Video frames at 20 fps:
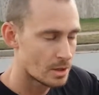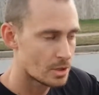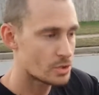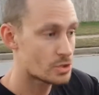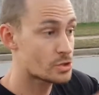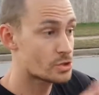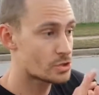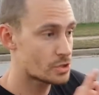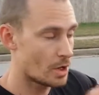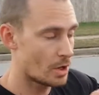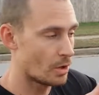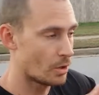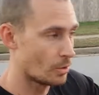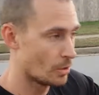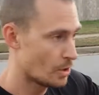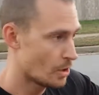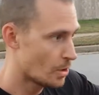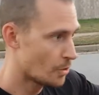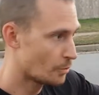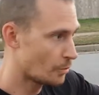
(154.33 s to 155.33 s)

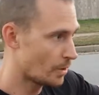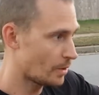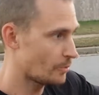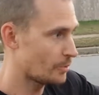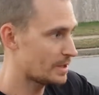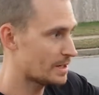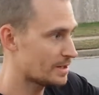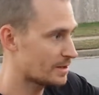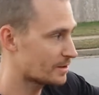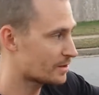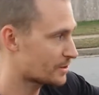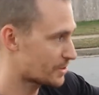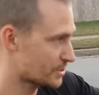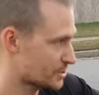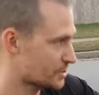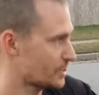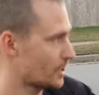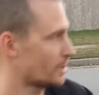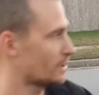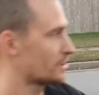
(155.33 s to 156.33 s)
So what we
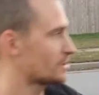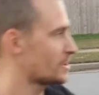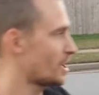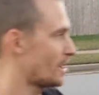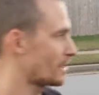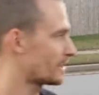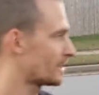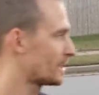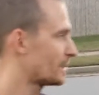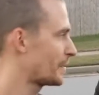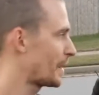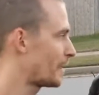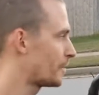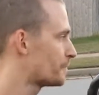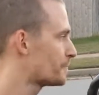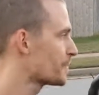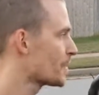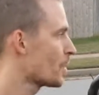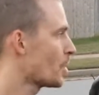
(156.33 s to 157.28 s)
started talking about